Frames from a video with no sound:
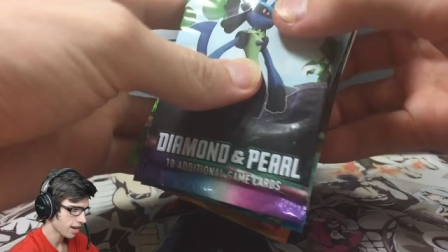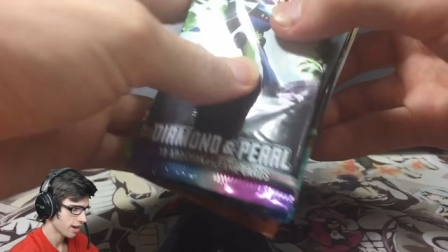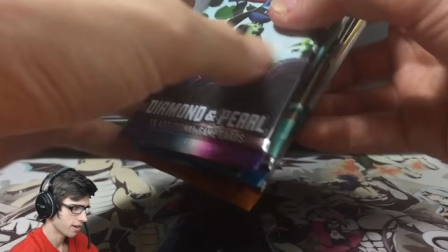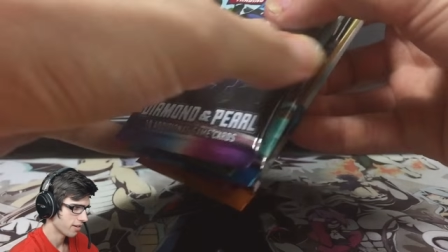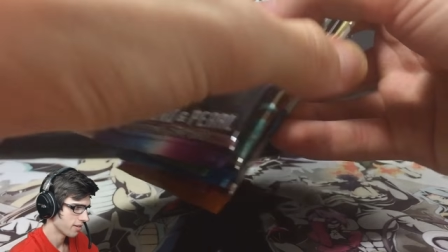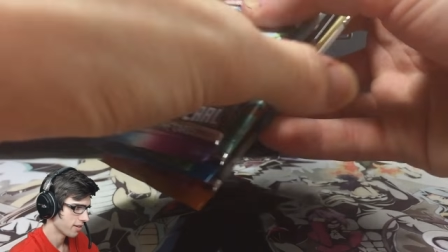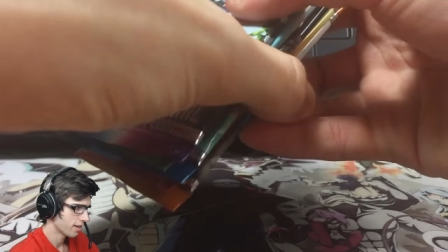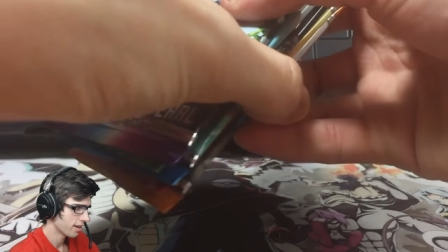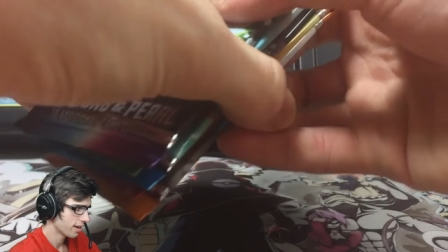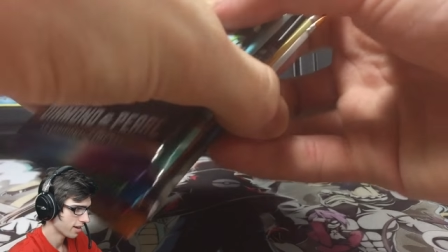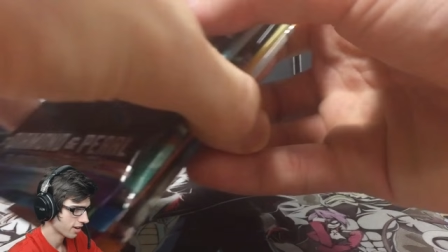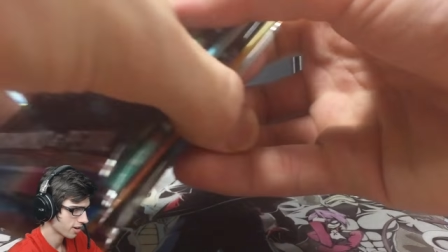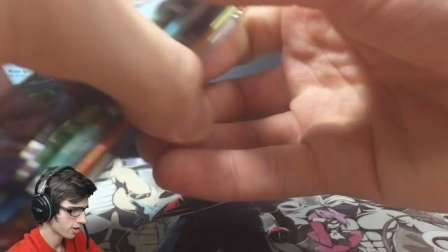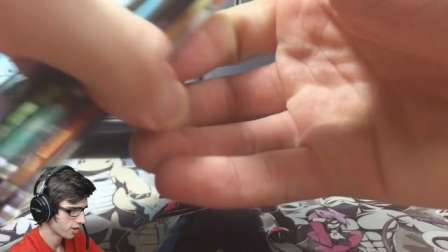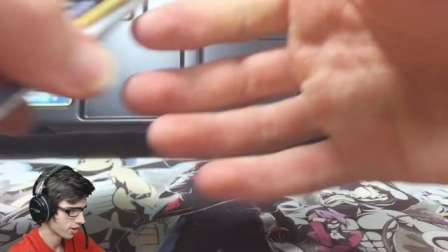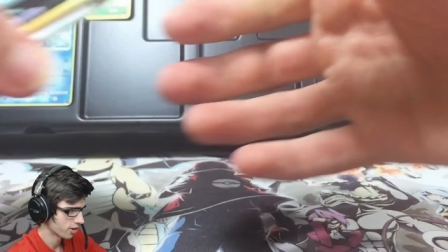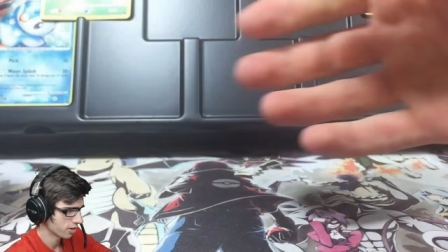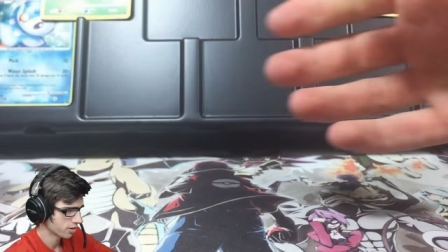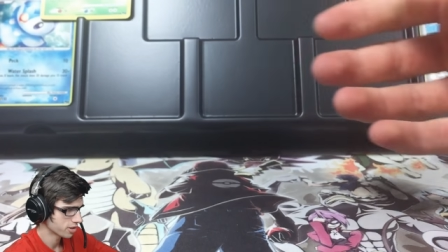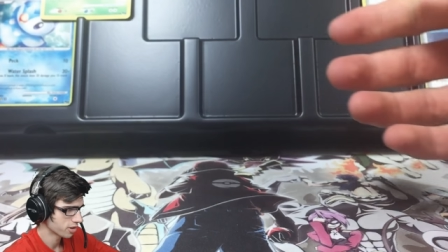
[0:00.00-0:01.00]
Okay,
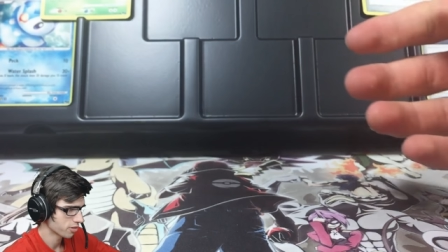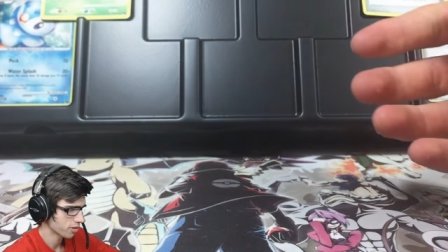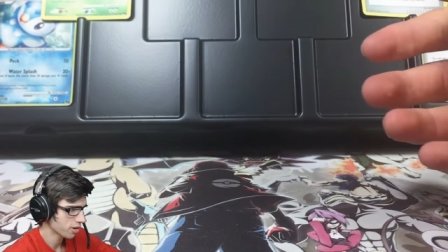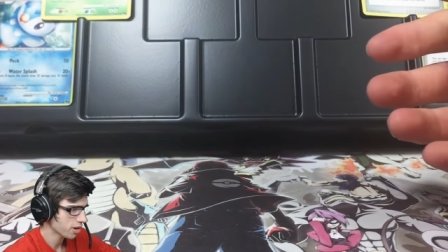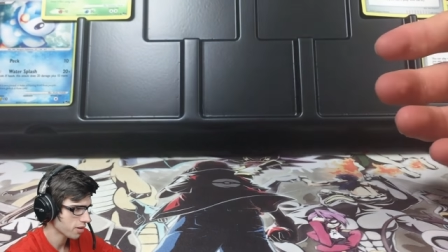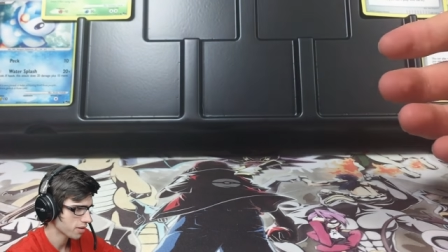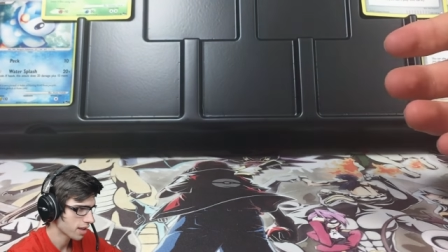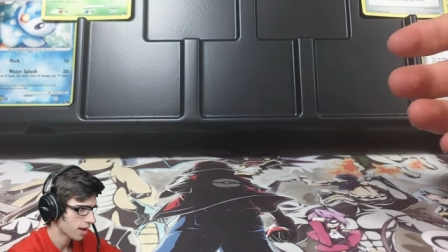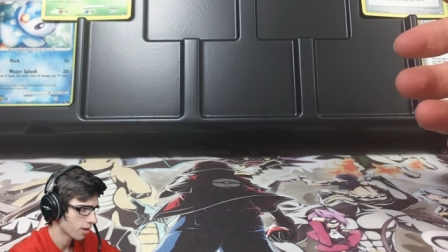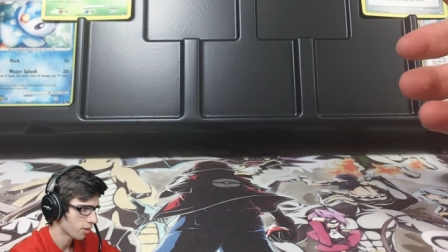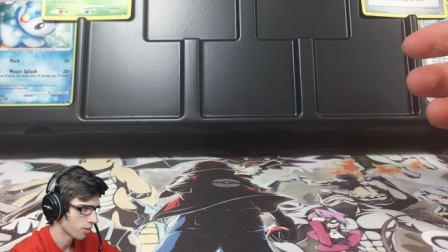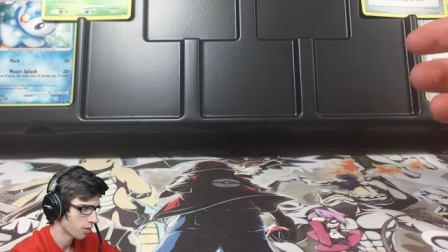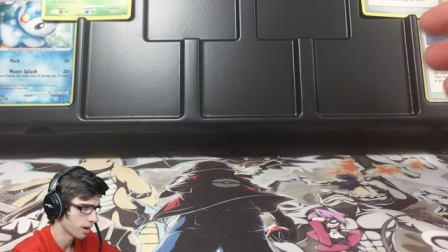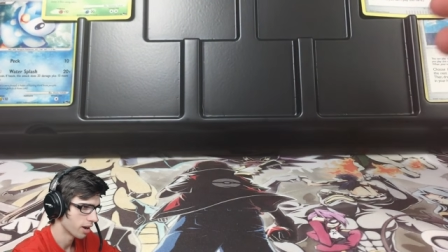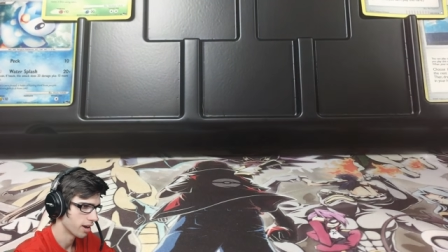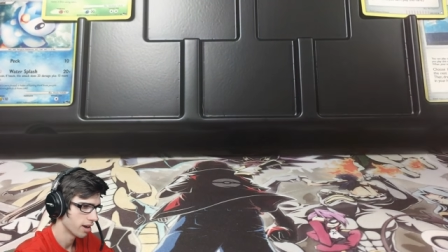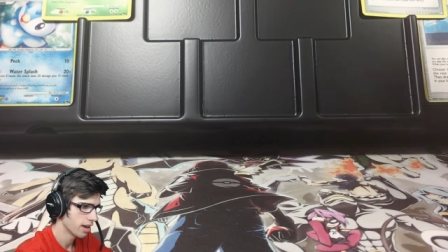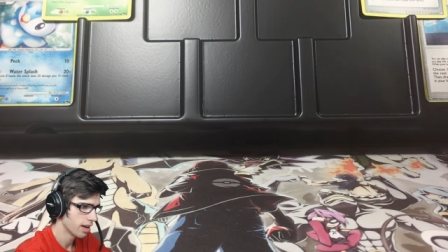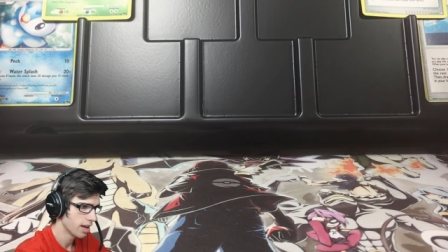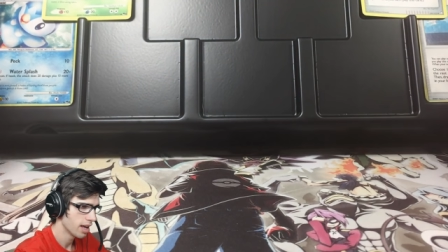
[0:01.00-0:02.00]
cool. So we'll go in that
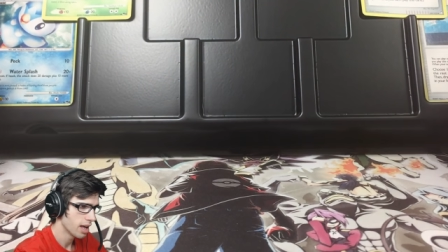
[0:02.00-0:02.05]
order.